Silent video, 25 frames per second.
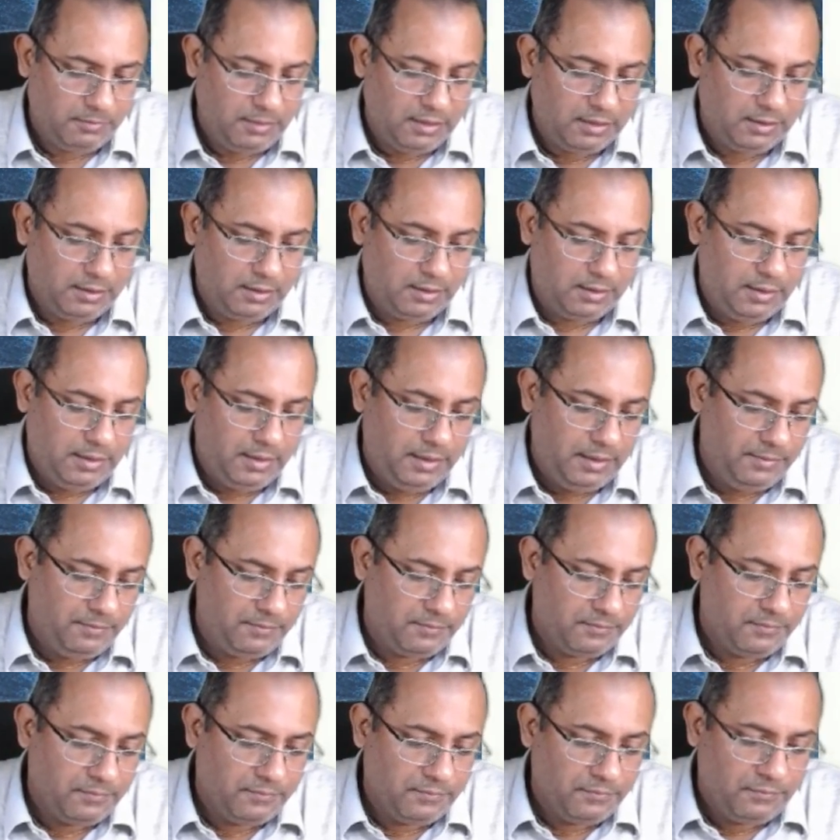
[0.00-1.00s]
is
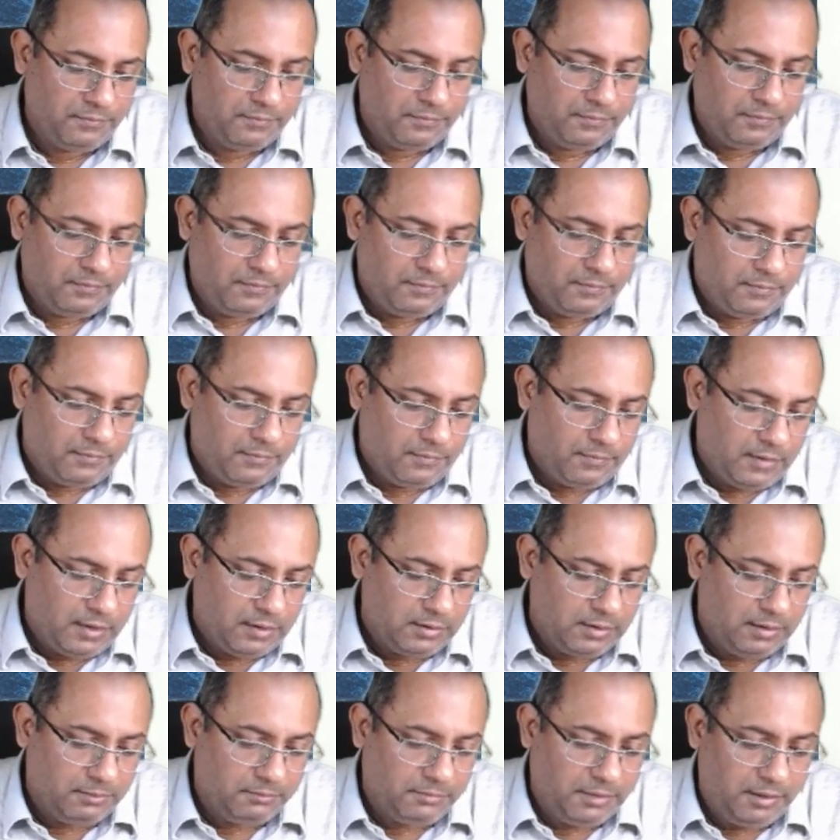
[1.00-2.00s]
basically
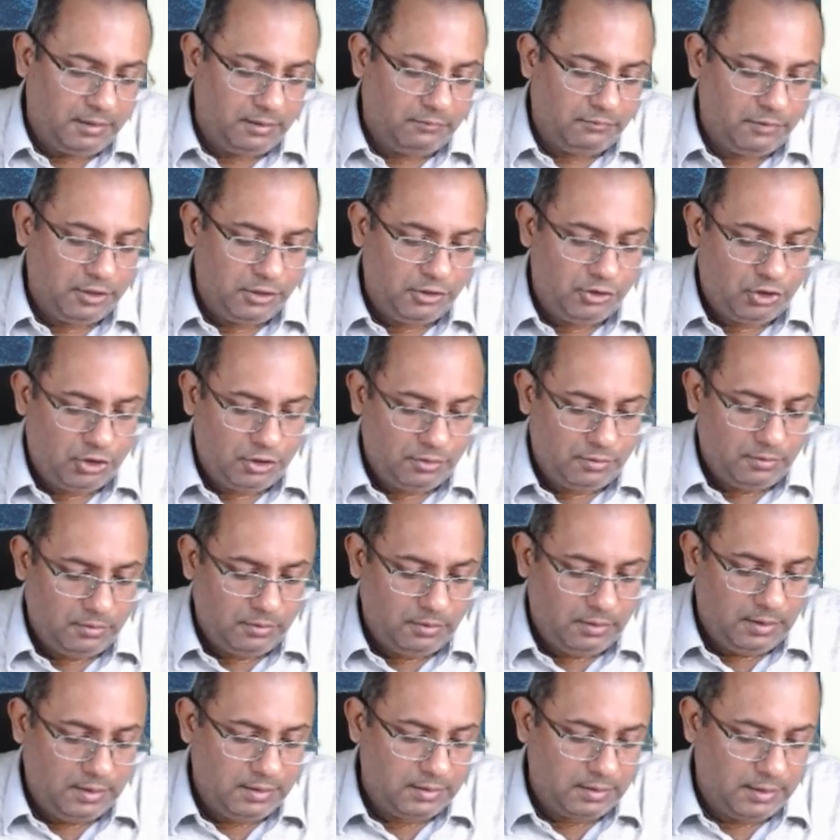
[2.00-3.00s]
something which
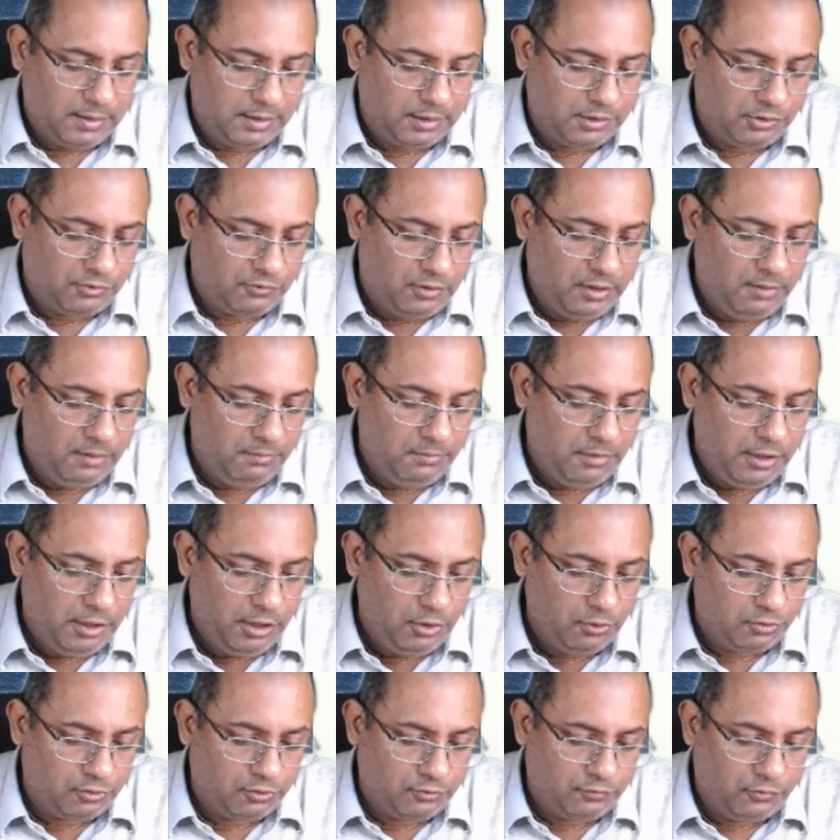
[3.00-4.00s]
is extremely
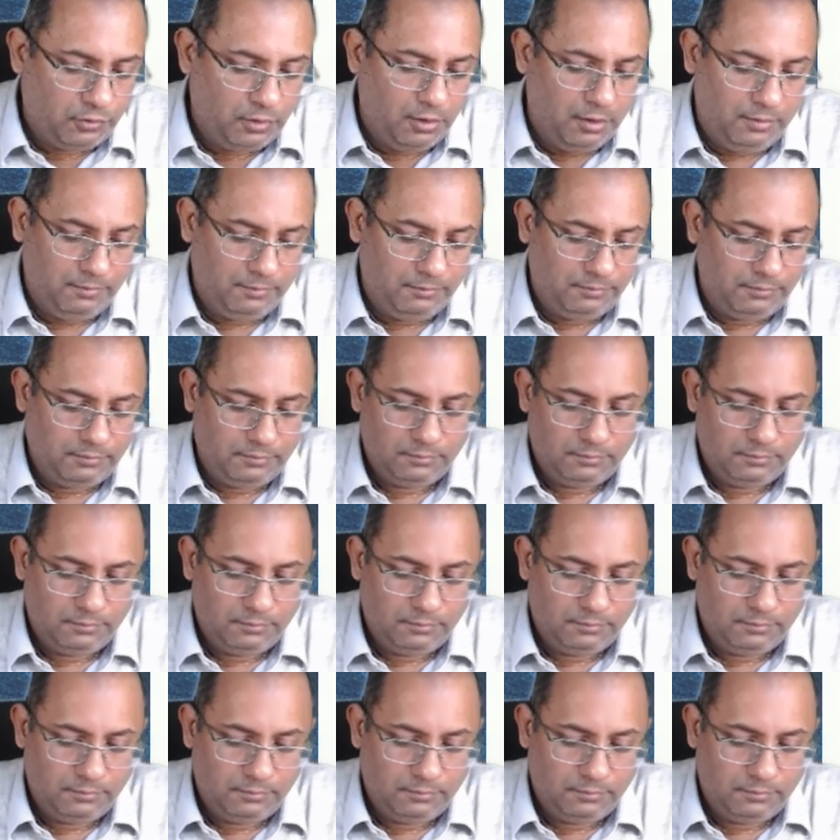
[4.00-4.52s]
useful.